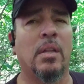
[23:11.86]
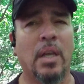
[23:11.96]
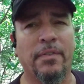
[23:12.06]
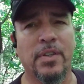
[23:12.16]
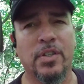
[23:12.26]

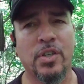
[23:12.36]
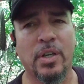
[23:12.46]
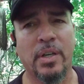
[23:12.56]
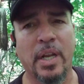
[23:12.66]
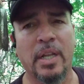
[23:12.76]
Life is
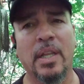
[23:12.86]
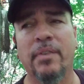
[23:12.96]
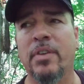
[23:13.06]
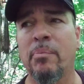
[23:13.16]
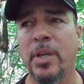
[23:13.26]
good, and
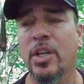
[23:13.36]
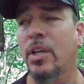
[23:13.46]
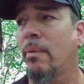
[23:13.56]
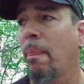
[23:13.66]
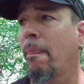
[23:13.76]
life can be
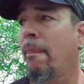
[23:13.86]
good.